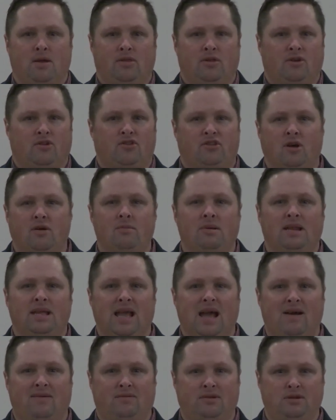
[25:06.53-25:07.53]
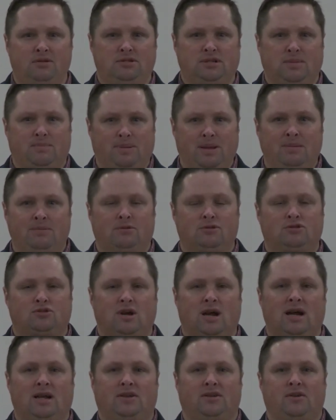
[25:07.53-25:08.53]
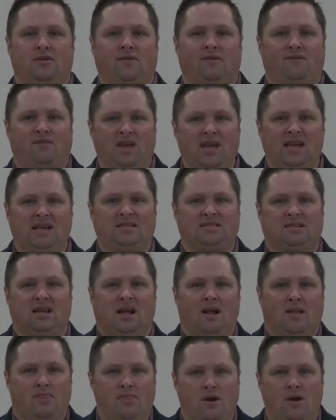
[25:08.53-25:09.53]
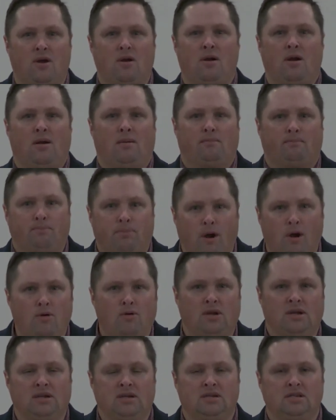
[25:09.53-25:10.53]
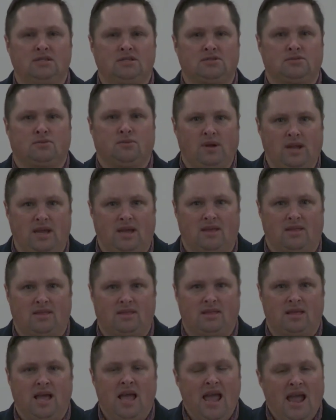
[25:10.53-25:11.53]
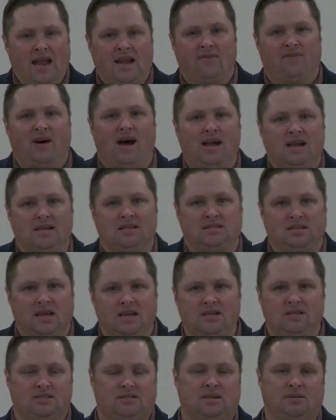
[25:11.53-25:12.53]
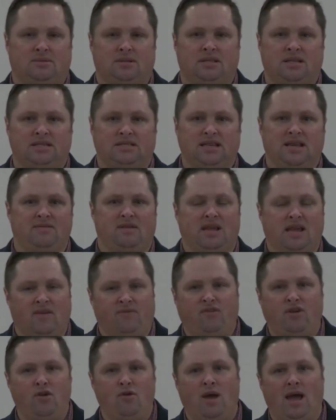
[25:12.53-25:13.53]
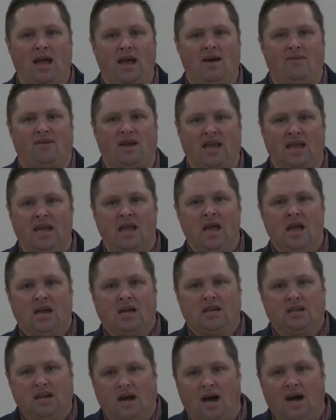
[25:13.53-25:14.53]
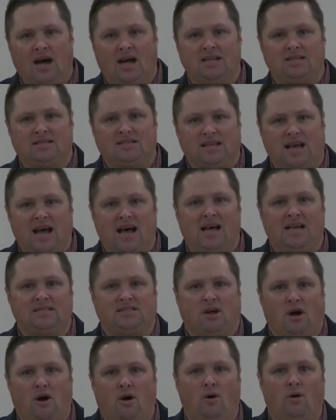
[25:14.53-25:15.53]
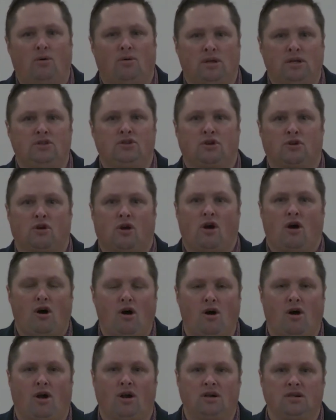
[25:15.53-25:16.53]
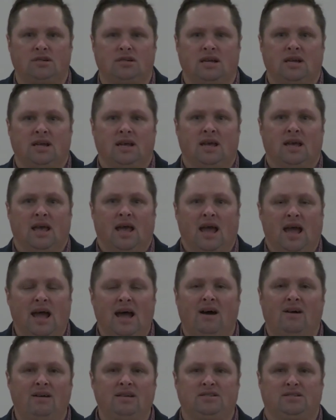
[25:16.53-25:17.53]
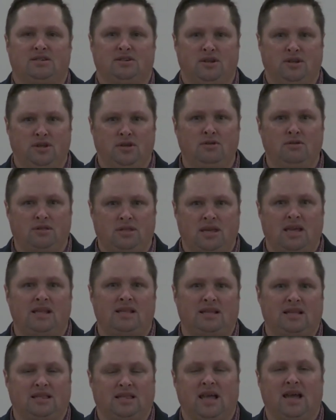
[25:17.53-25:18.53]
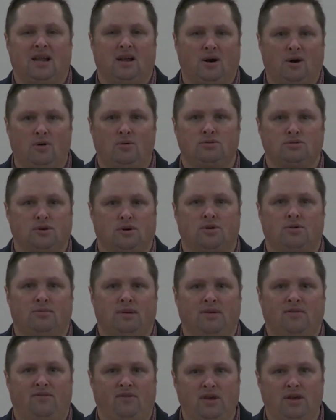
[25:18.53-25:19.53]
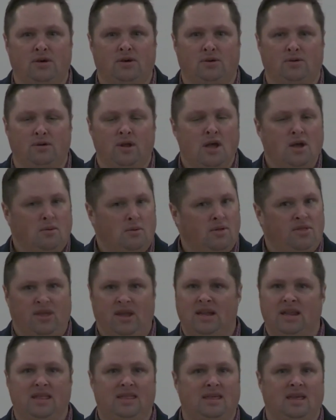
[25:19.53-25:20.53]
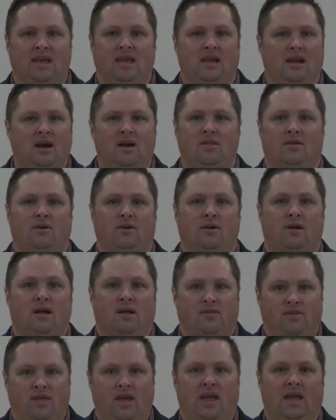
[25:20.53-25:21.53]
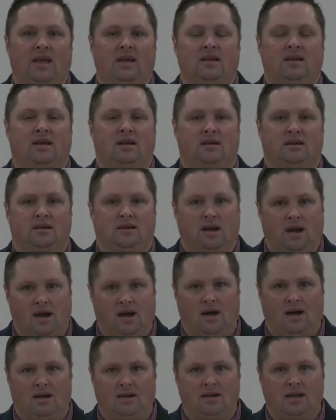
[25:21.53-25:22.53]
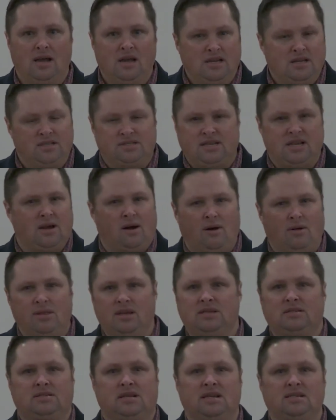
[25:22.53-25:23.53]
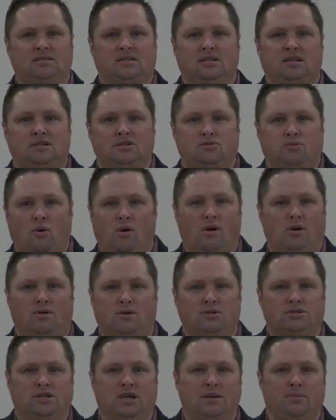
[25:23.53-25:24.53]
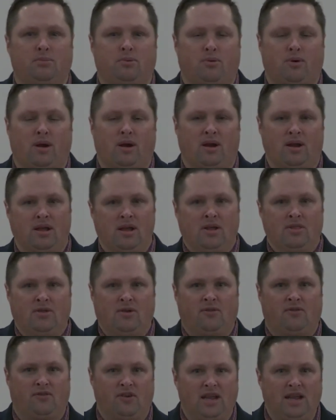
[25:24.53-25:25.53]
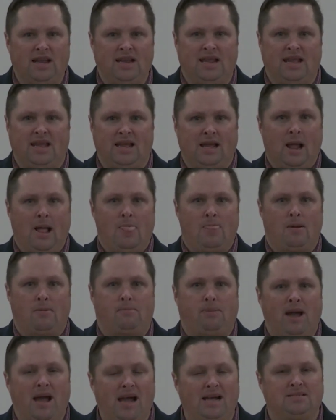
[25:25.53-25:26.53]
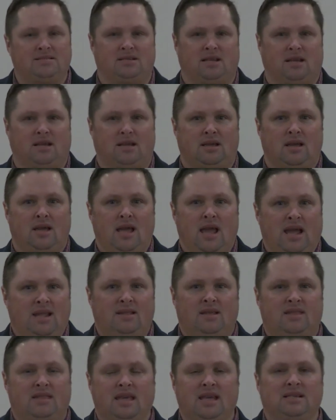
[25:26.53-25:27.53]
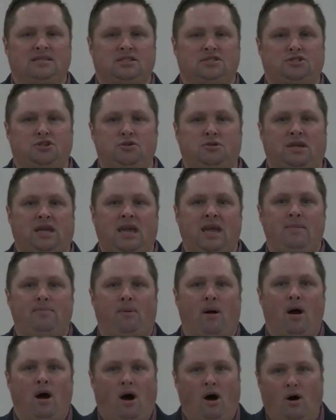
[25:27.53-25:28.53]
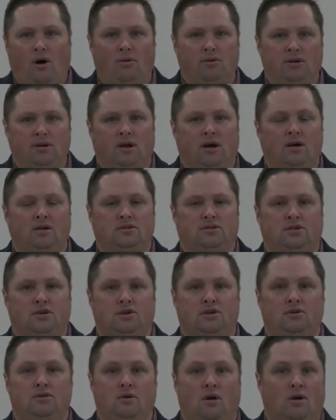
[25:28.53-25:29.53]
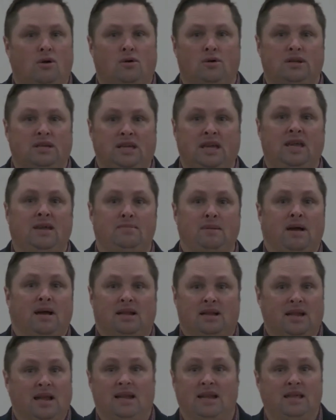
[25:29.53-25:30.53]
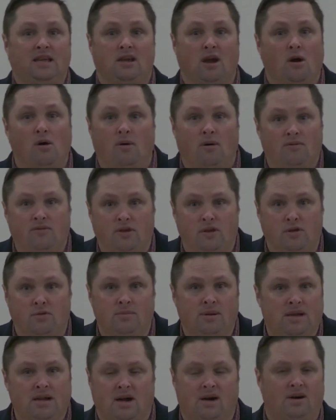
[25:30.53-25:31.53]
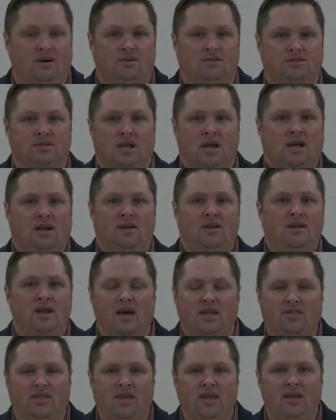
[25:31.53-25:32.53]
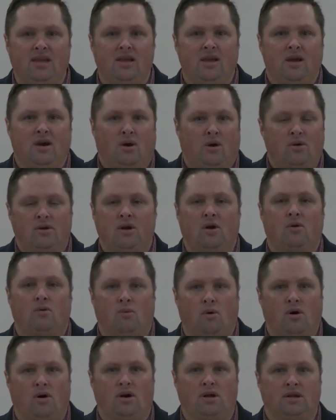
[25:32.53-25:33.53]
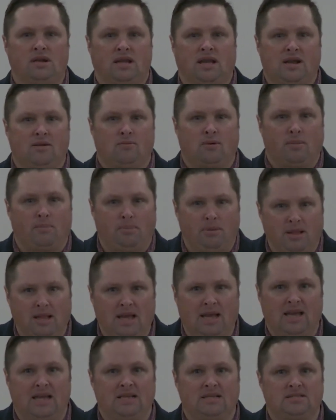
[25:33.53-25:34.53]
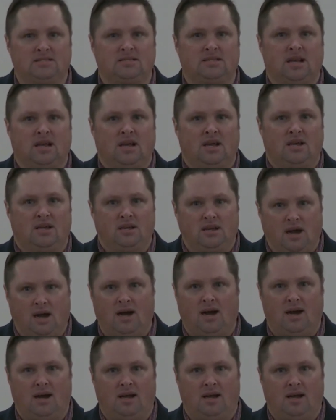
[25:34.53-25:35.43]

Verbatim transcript: There's so many avenues that people try to fix their brokenness with. And if I could tell you something this evening, if you have a God sized hole in your heart, how is it do you think that that hole is going to be filled with anything other than God? You see, all these things of this world are temporary, they're fleeting, they're passing. And the things that you keep holding on to are going to keep letting go of you because nothing or no one can replace God.